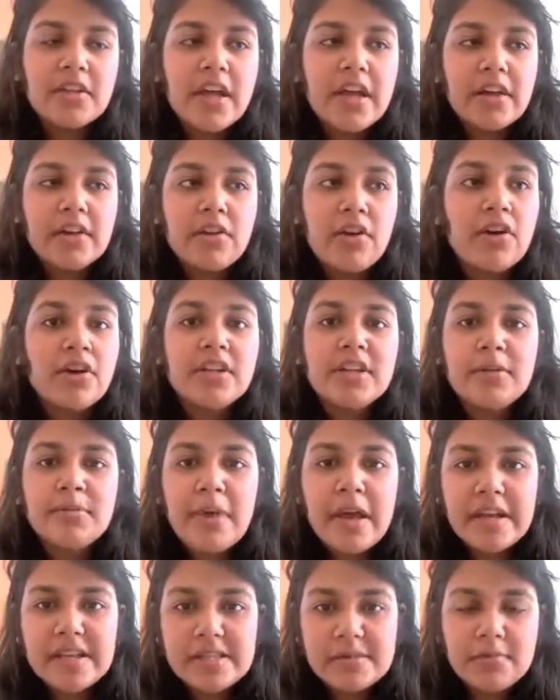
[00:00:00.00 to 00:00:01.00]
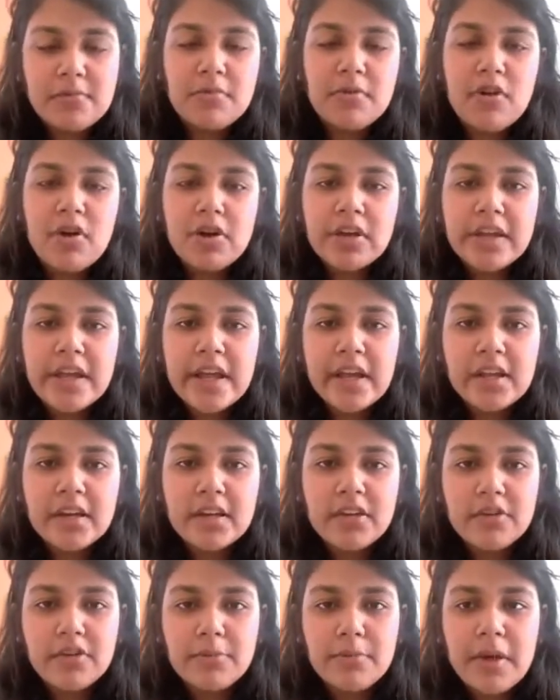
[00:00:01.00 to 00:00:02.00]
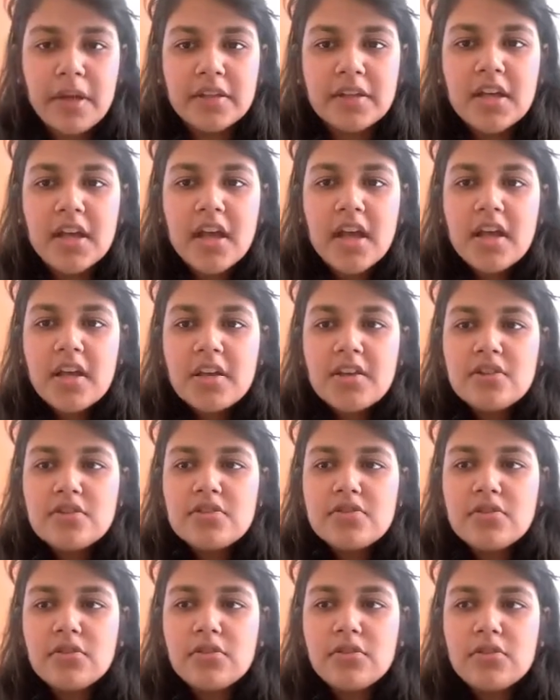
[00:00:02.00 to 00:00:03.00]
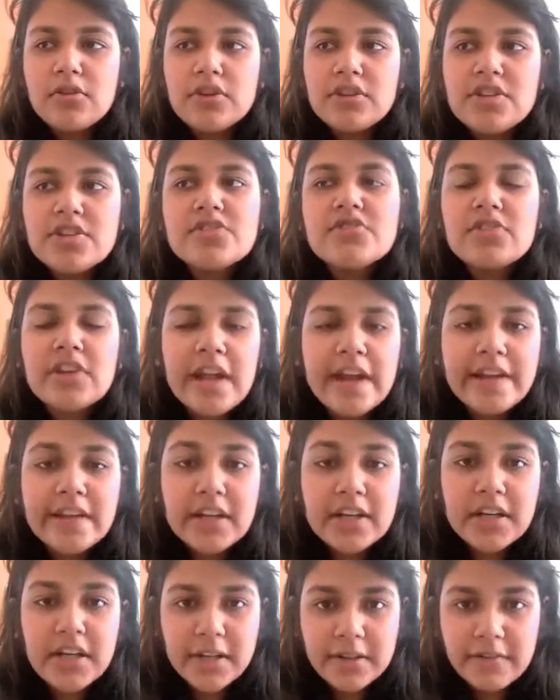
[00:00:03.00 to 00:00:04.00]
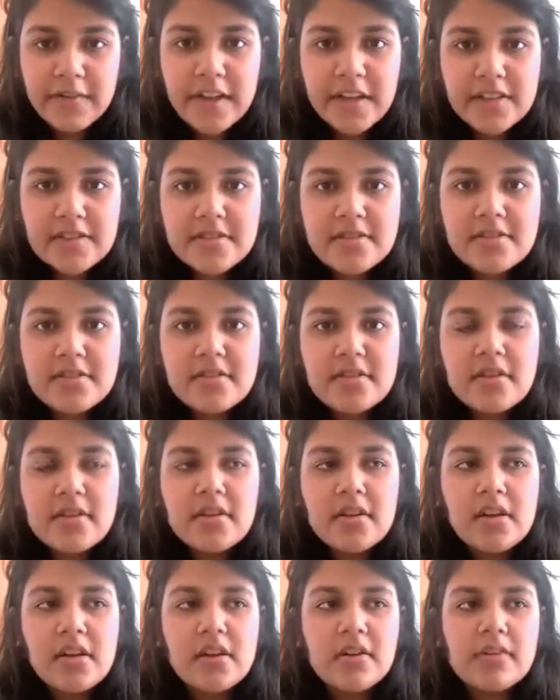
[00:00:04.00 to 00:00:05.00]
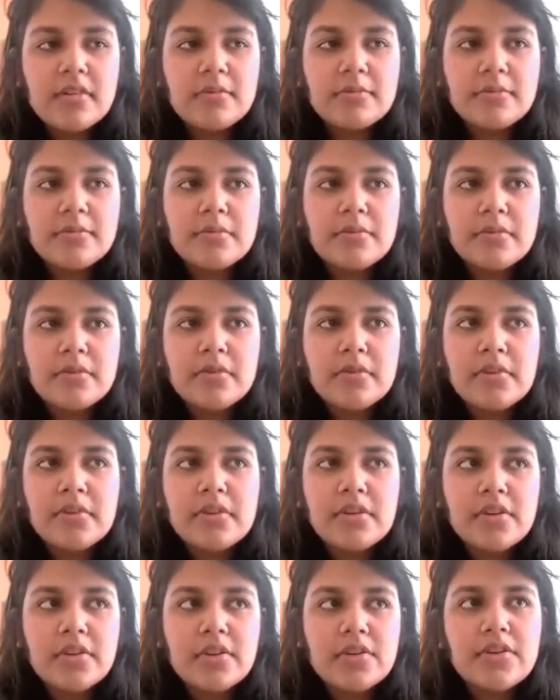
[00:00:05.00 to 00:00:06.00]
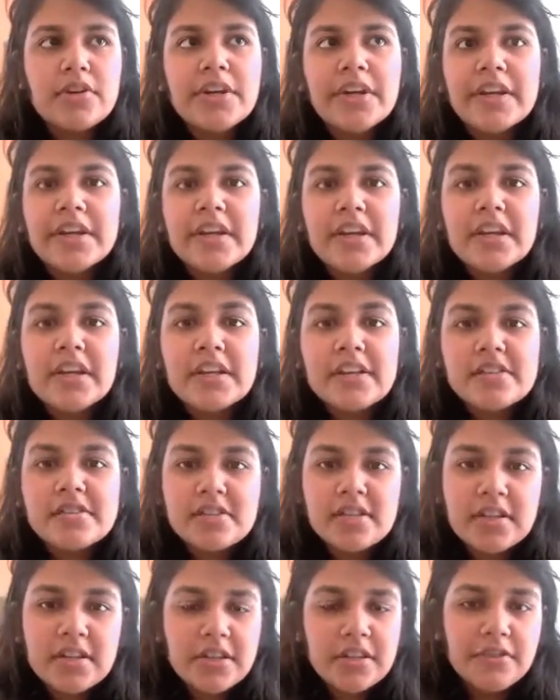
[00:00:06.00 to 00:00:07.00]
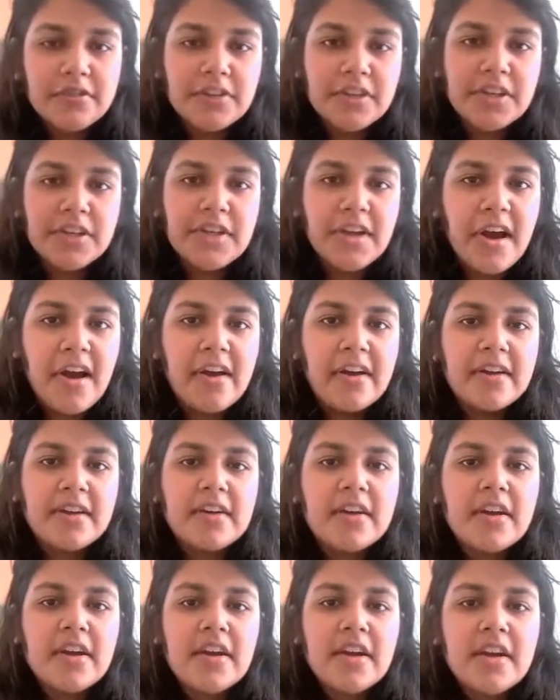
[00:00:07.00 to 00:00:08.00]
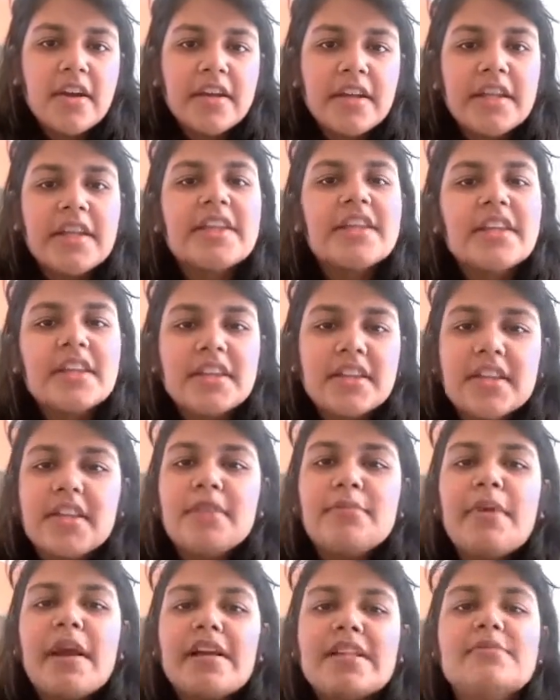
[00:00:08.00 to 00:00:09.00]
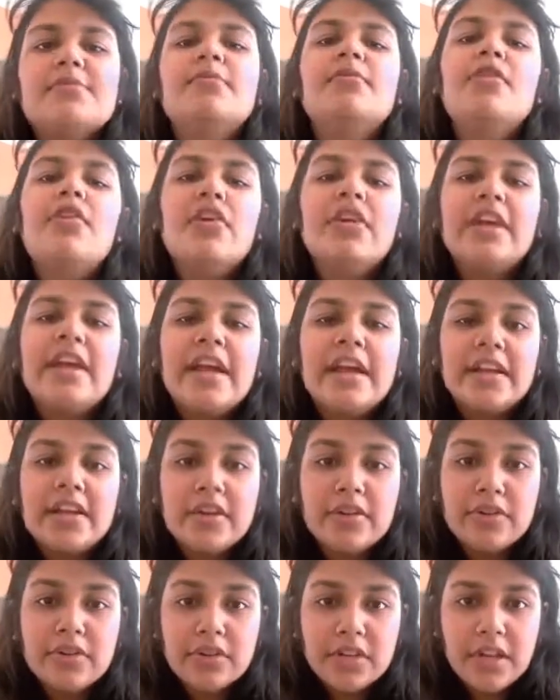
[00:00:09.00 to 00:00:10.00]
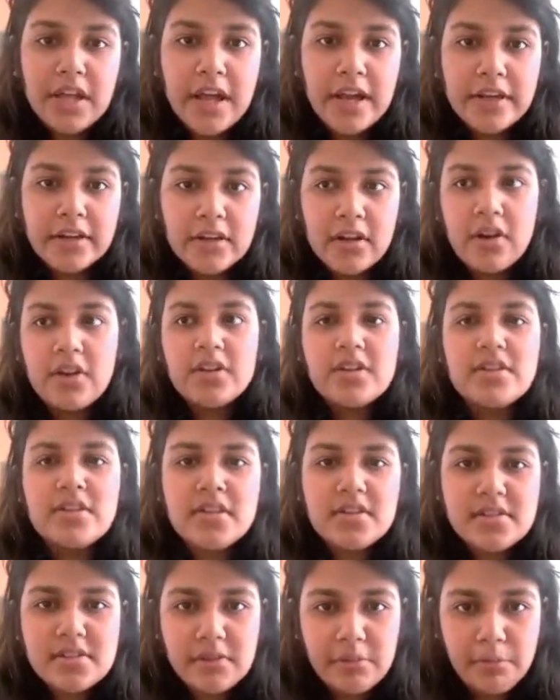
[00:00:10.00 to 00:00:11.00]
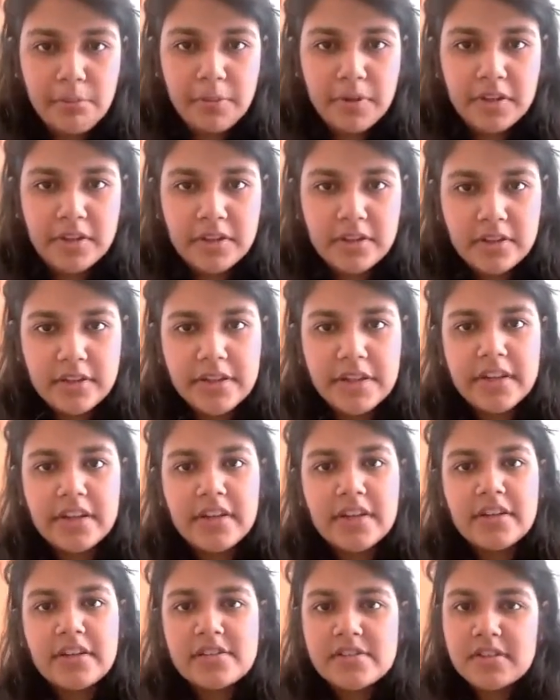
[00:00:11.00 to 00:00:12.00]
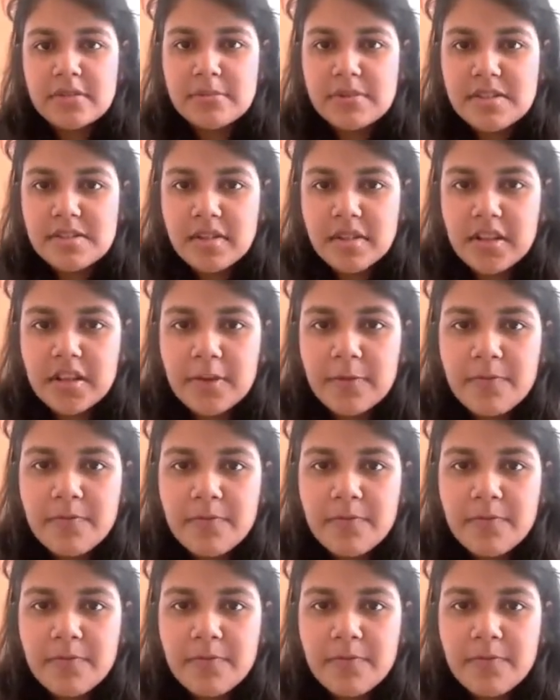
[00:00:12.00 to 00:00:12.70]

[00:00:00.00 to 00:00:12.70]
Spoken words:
and not the maximum log likelihood path. So just to get a convex gradient descent, we are taking the maximum log likelihood and not the simple gradient descent basically.